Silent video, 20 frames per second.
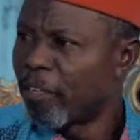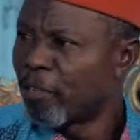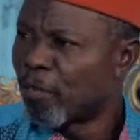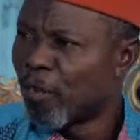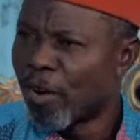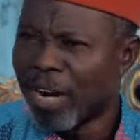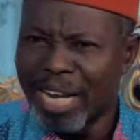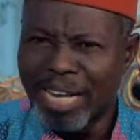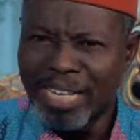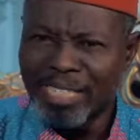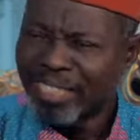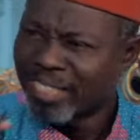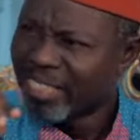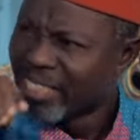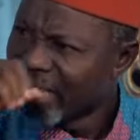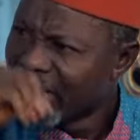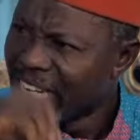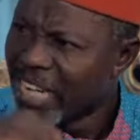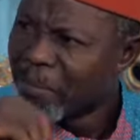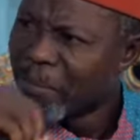For I
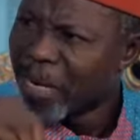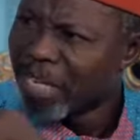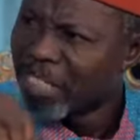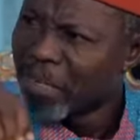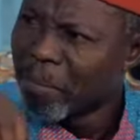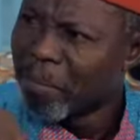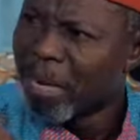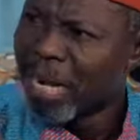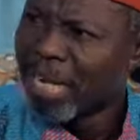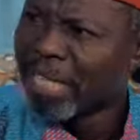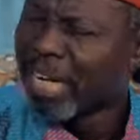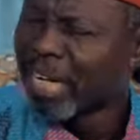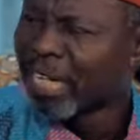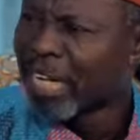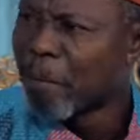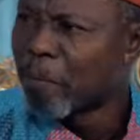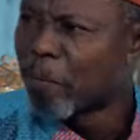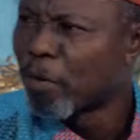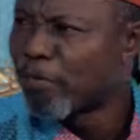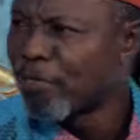see him as a man that
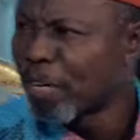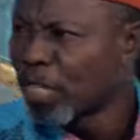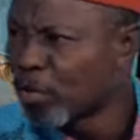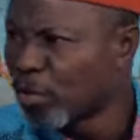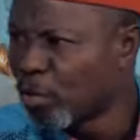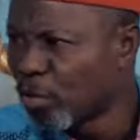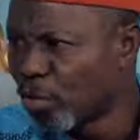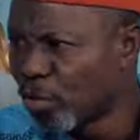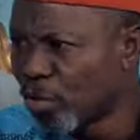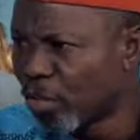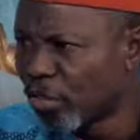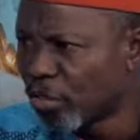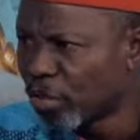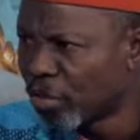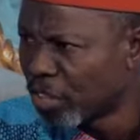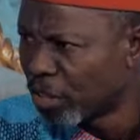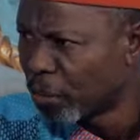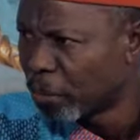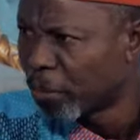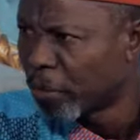can prove a solution to
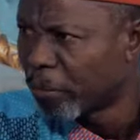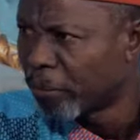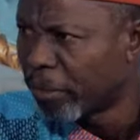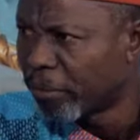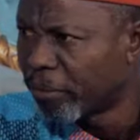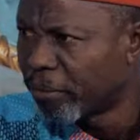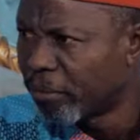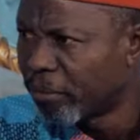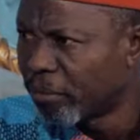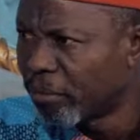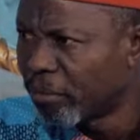this problem.